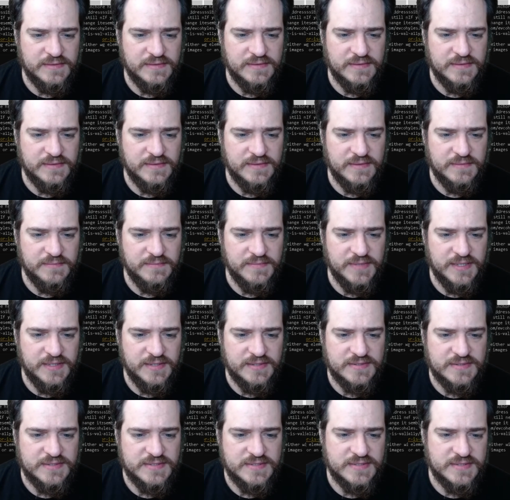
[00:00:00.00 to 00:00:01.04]
The
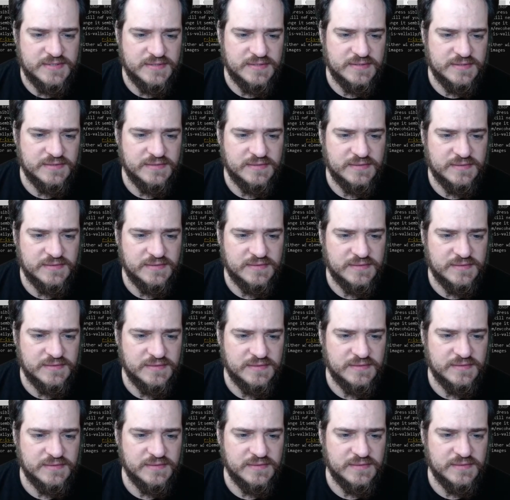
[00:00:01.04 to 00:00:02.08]
minutes,
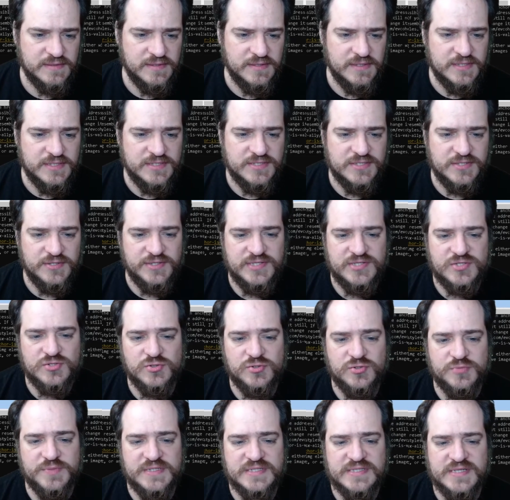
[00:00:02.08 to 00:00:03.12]
so this
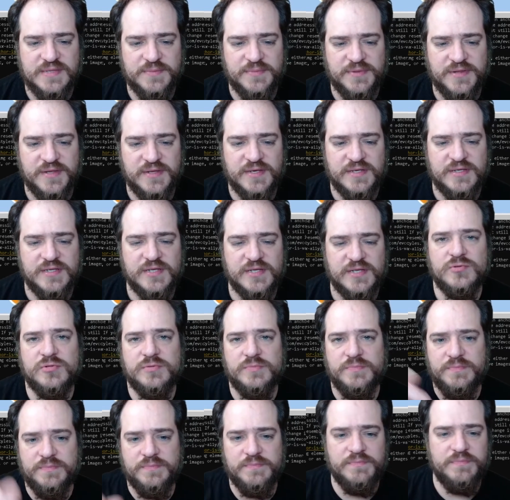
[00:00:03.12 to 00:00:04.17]
could be something that I could
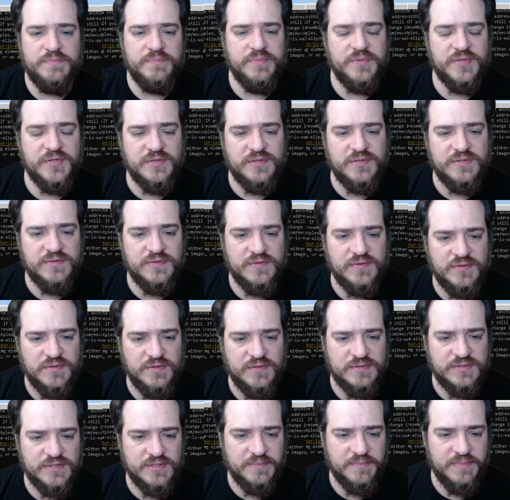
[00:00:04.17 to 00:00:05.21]
build
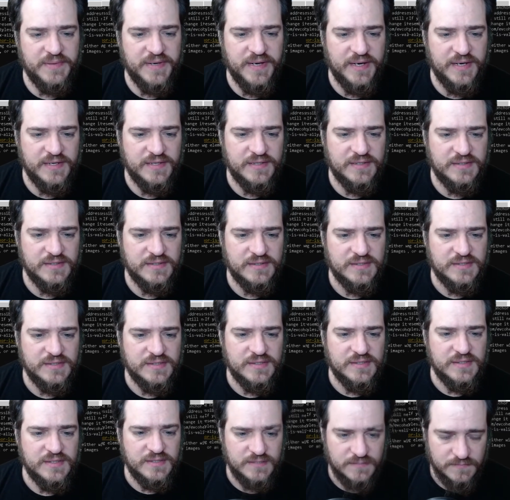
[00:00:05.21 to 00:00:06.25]
on the back.
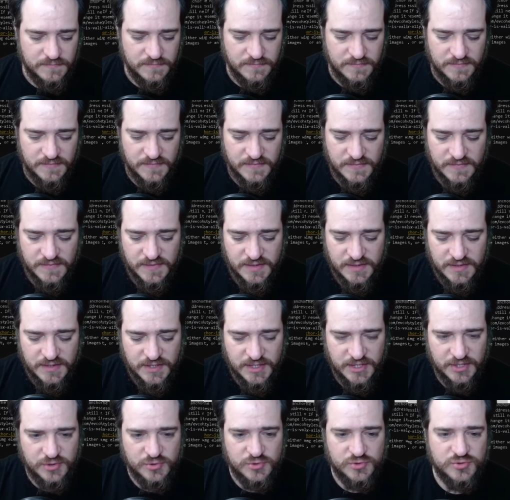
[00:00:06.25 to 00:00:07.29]
I
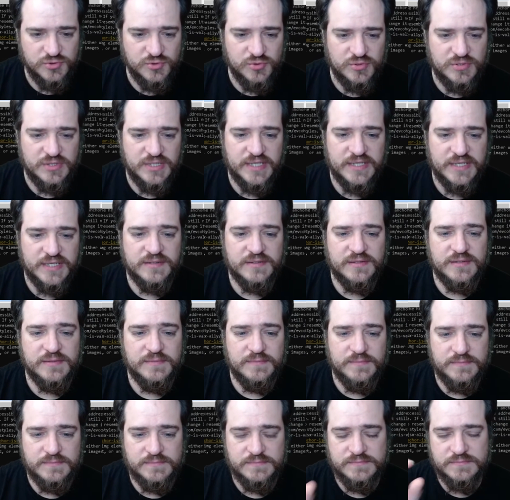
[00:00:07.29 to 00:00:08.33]
could do like a
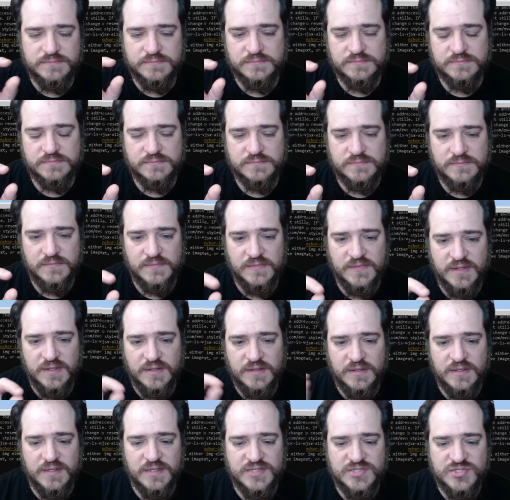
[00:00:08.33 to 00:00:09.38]

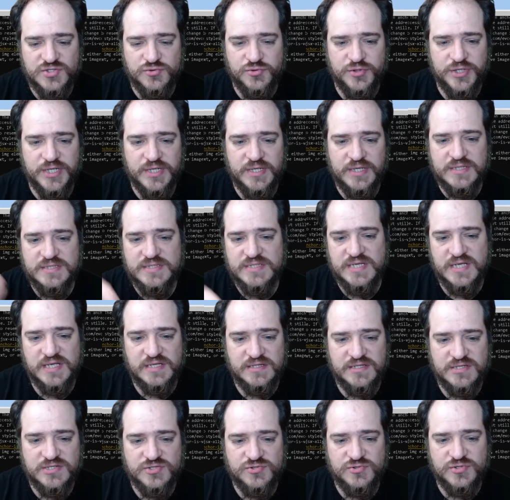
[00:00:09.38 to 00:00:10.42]
string and send
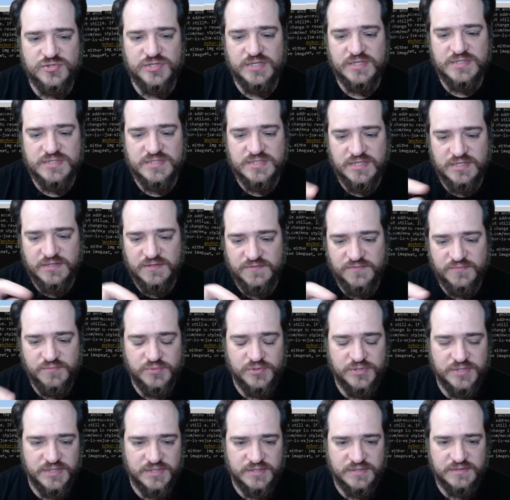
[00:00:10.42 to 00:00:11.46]
the string instead of
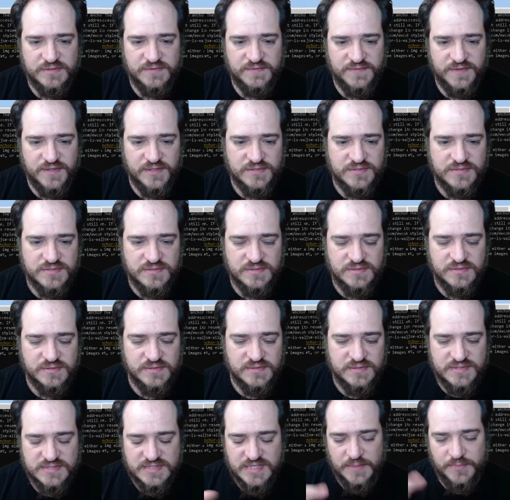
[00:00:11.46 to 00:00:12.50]
putting the values
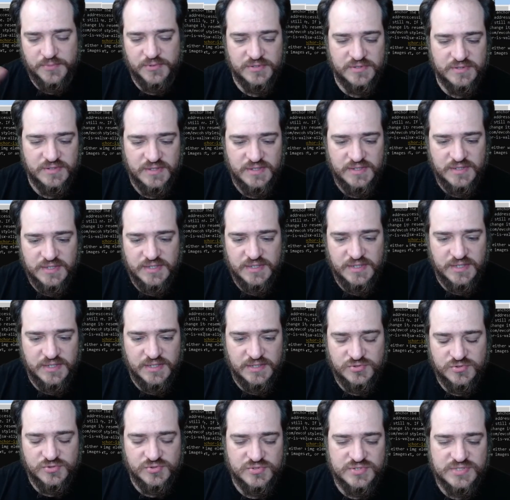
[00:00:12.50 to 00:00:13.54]
separate
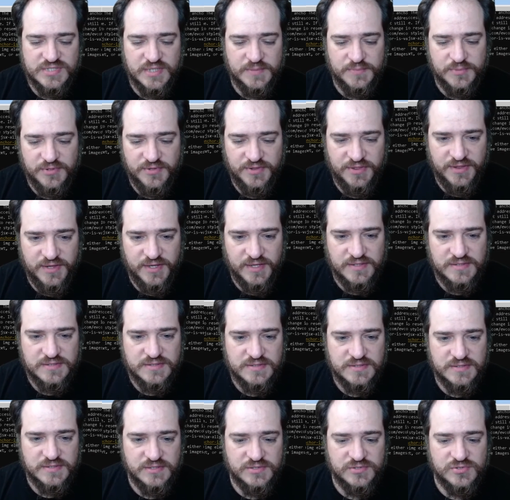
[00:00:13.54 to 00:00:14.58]
into separate things,
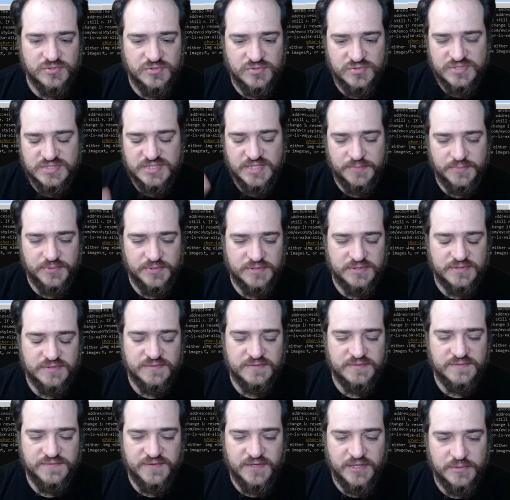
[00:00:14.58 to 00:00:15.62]
into separate
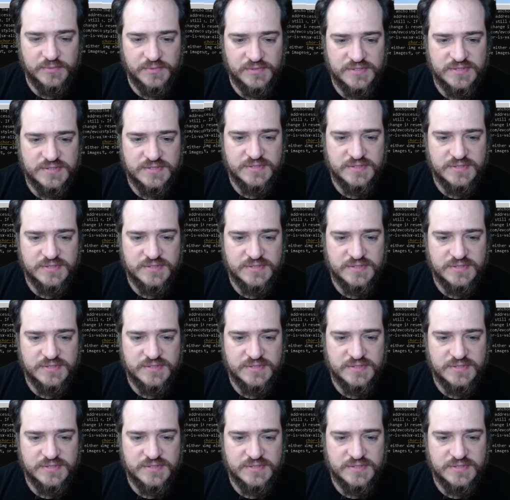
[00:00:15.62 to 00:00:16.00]
variables.